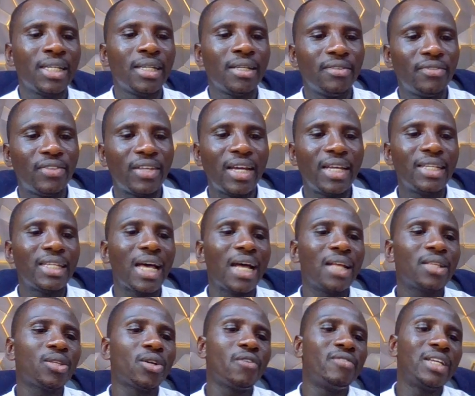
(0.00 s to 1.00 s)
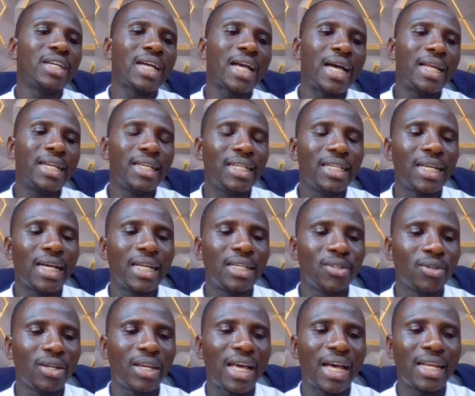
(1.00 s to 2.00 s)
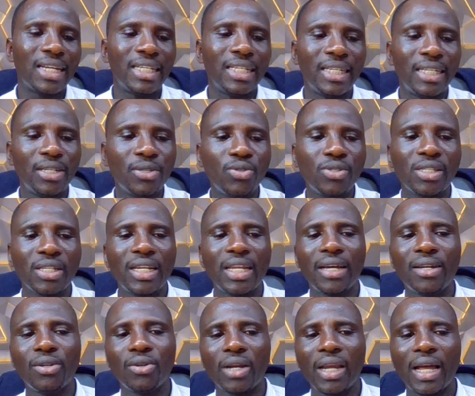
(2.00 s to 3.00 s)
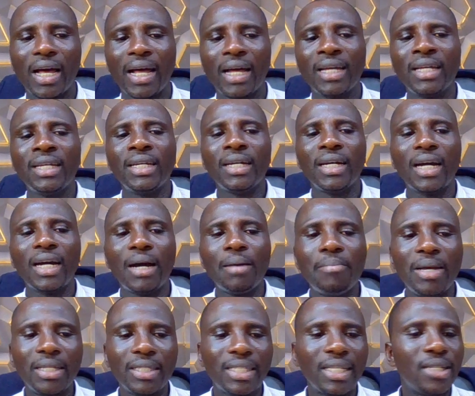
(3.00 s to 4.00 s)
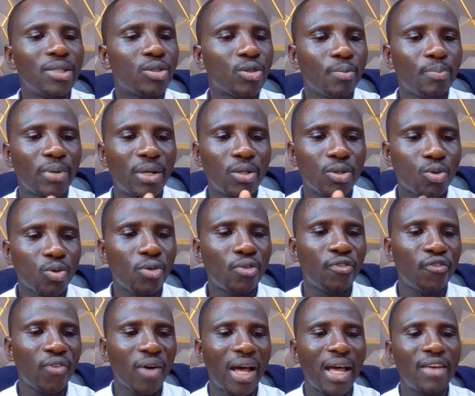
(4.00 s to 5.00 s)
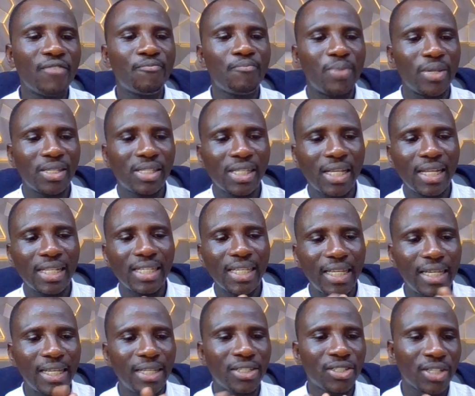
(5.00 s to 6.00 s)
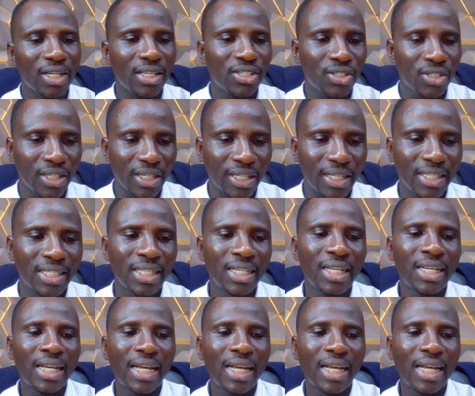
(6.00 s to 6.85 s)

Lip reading: Then that of the Canadian dollar and the New Zealand dollar maintained 2.25% interest rate,